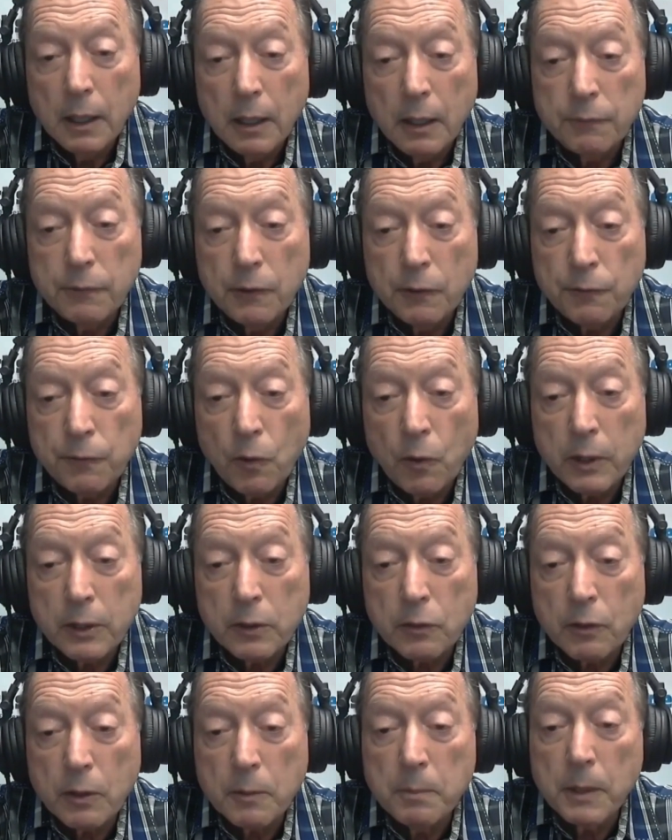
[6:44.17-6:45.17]
Of the
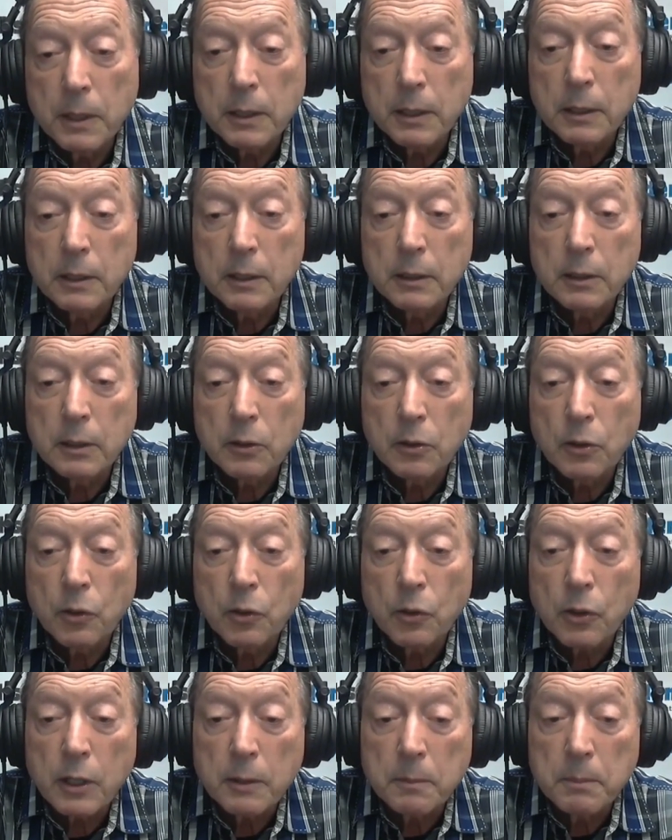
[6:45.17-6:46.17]
43 million,
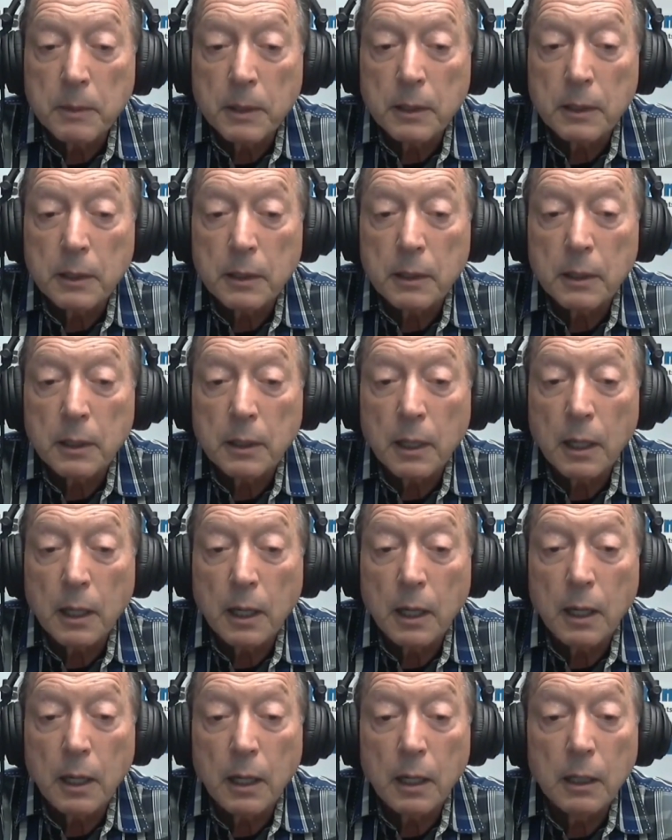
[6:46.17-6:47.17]
30 million
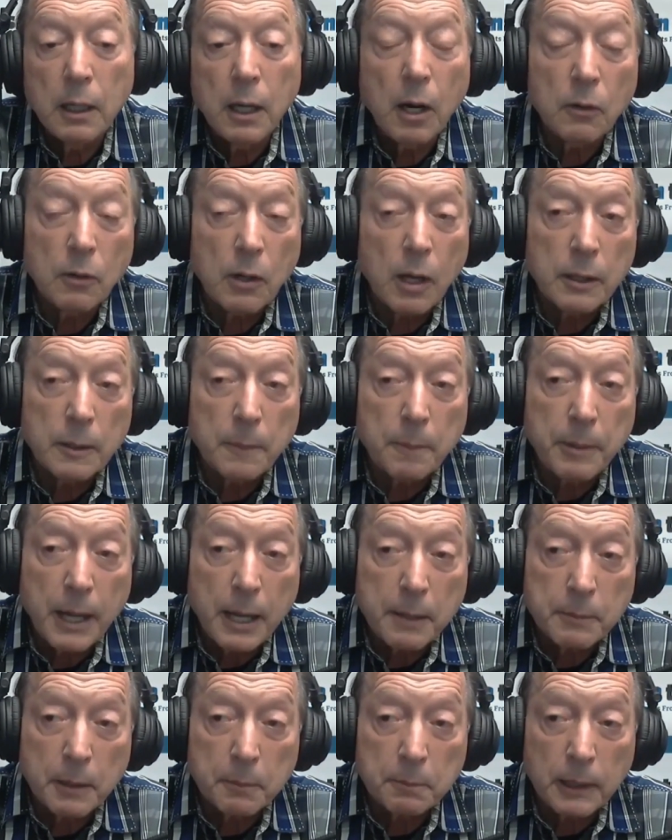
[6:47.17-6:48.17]
are on the
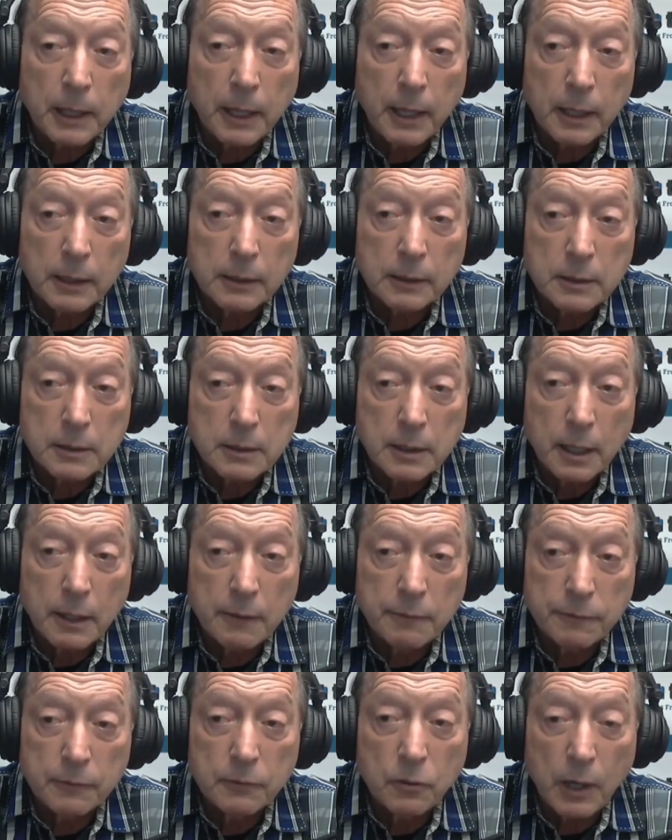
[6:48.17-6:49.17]
payment plan because
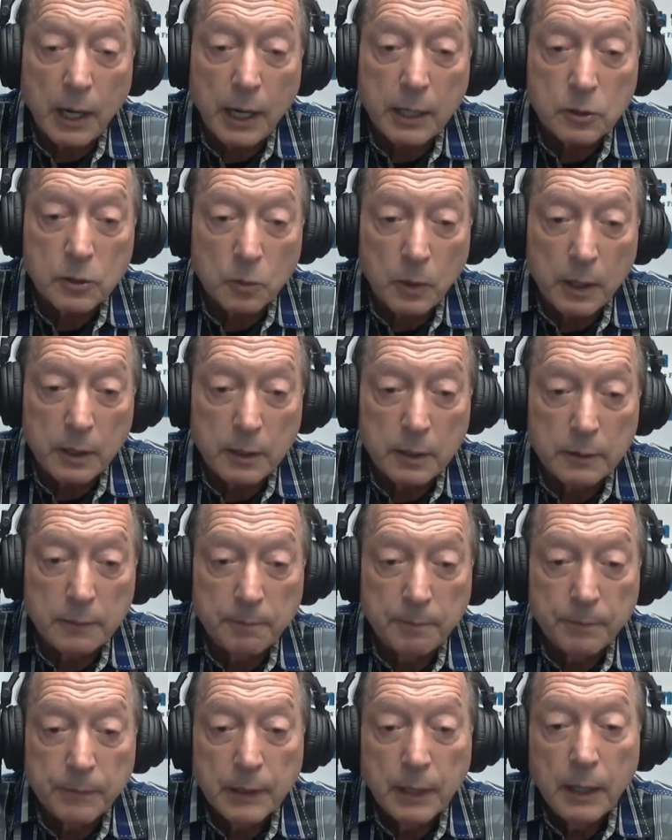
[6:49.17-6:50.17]
they've graduated
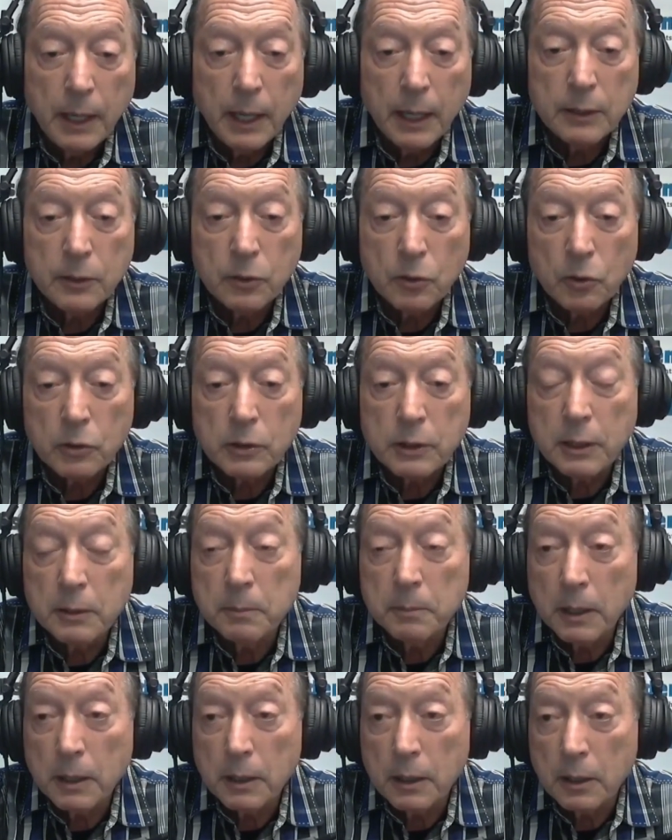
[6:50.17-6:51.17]
and
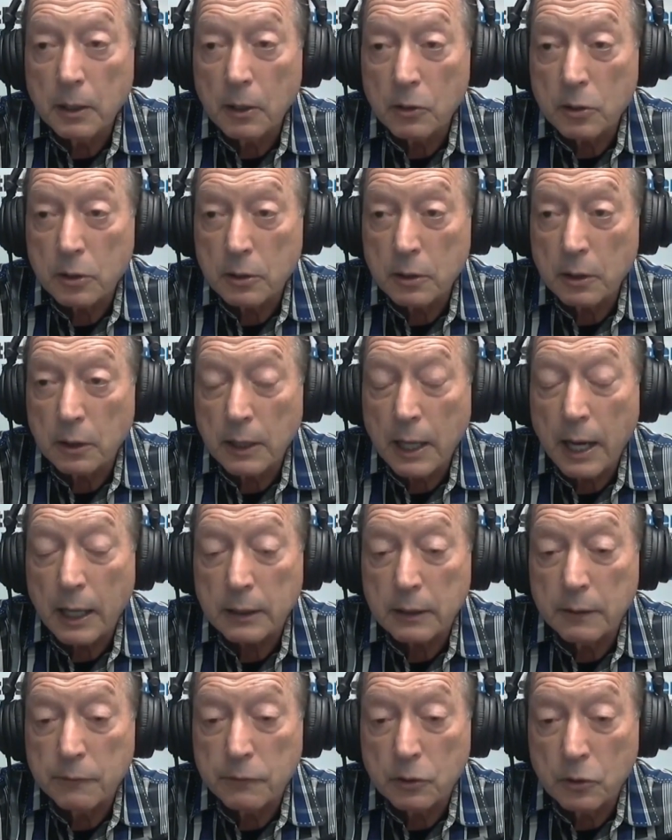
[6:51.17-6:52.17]
13 million are still
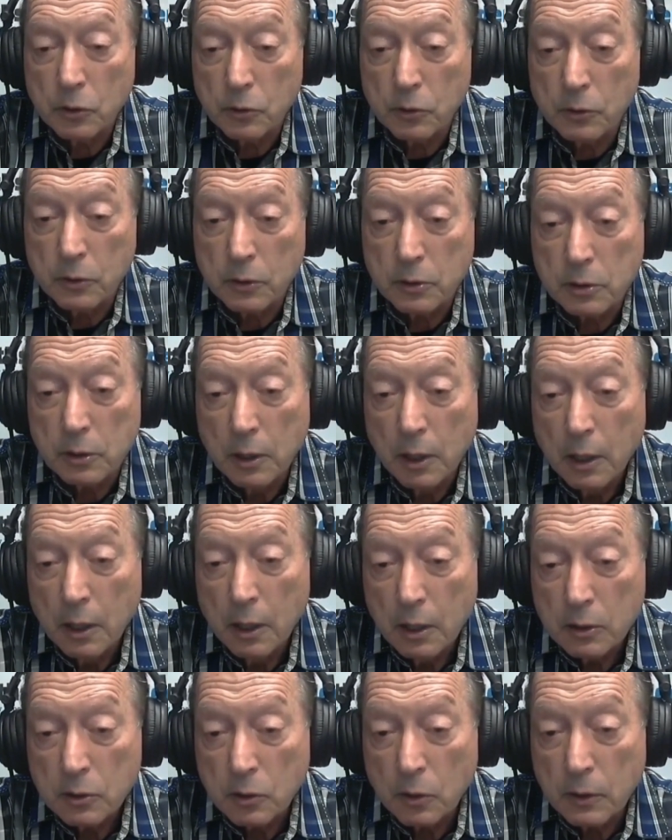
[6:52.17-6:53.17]
active students, mm.
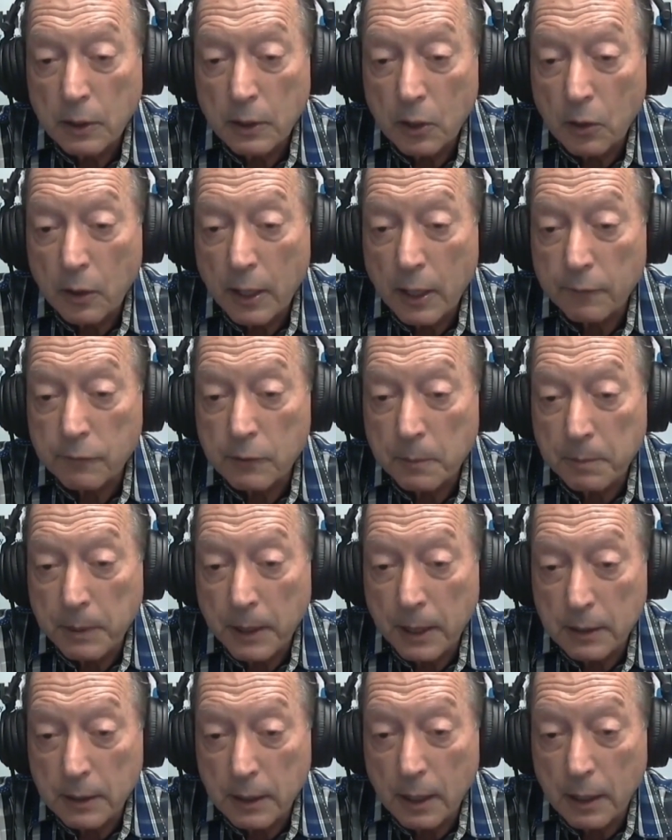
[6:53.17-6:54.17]
so they don't have to
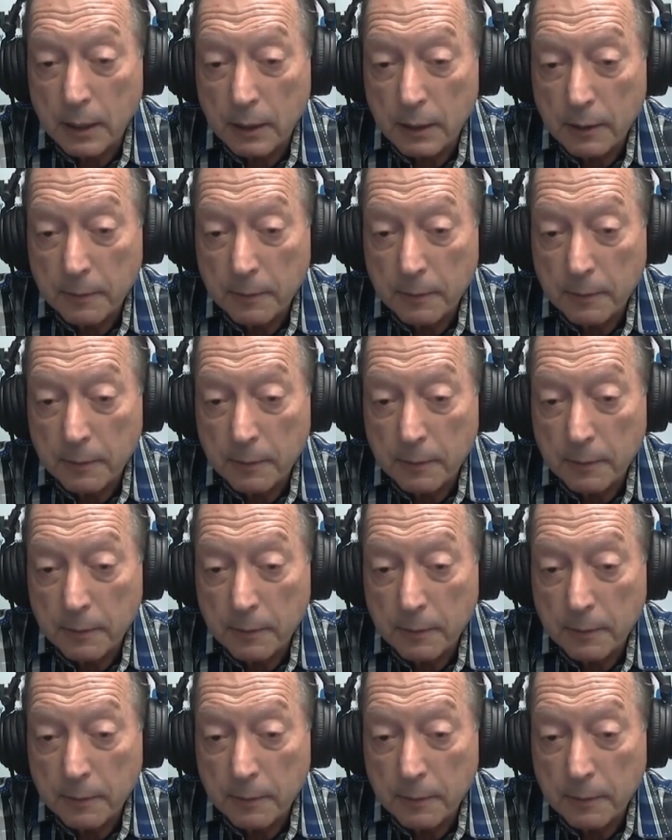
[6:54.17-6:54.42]
pay yet.